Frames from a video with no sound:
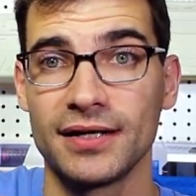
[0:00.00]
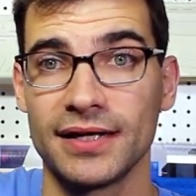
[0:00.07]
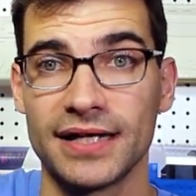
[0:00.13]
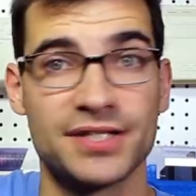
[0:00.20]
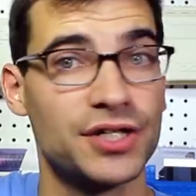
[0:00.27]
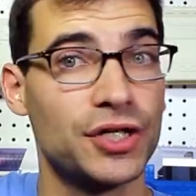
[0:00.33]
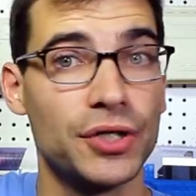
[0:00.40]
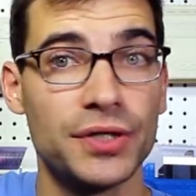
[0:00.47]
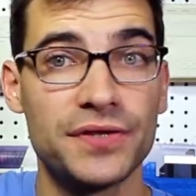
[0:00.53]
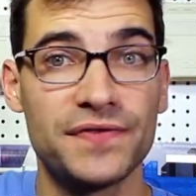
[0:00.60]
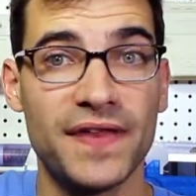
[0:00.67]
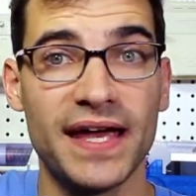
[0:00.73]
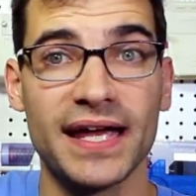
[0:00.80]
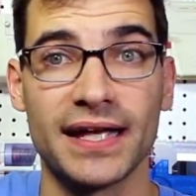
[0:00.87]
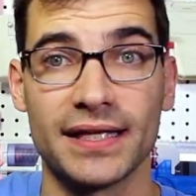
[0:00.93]
That's a good
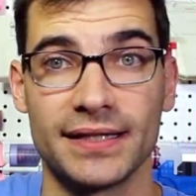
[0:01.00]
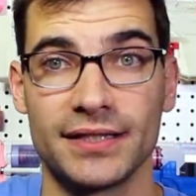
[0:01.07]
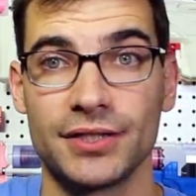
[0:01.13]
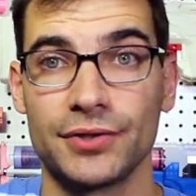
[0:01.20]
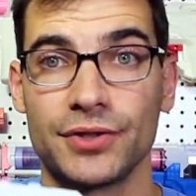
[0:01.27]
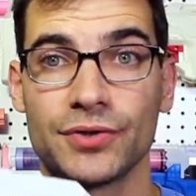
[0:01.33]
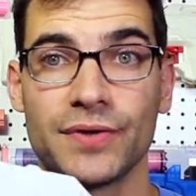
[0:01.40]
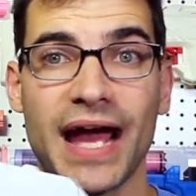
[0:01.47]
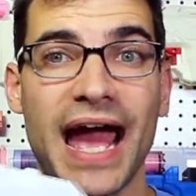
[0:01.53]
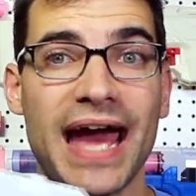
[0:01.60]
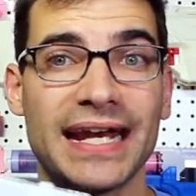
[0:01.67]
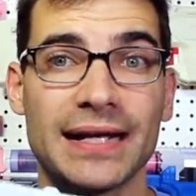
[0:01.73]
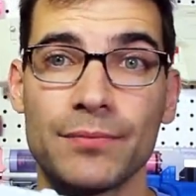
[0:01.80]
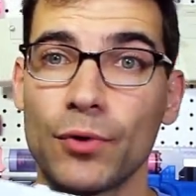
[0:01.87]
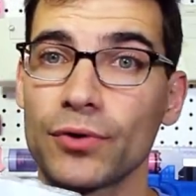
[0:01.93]
thing. You're
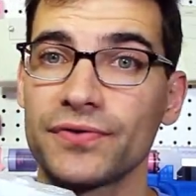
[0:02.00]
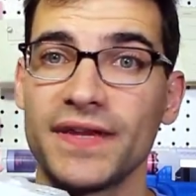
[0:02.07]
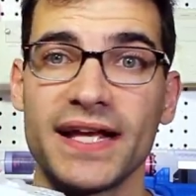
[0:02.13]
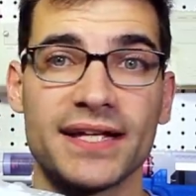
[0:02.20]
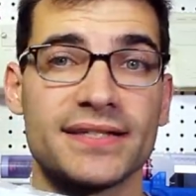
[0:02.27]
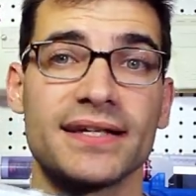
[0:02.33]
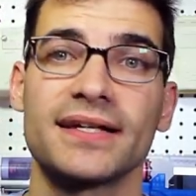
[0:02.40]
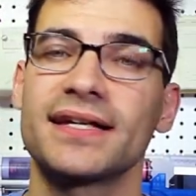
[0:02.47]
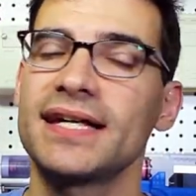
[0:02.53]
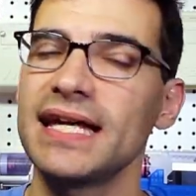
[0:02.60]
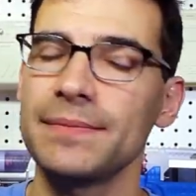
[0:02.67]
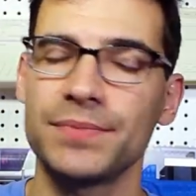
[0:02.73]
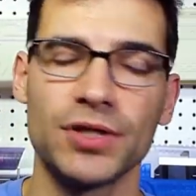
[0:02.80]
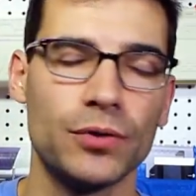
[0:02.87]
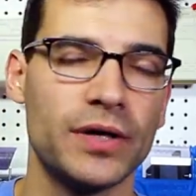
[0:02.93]
adding more things.
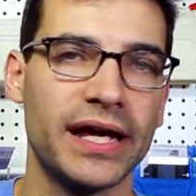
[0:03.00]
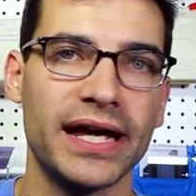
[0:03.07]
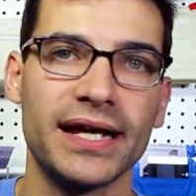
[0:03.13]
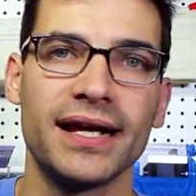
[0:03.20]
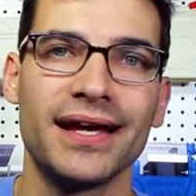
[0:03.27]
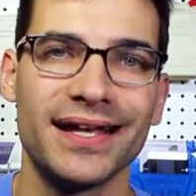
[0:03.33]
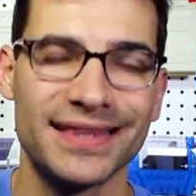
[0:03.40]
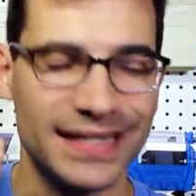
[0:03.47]
Keep doing it.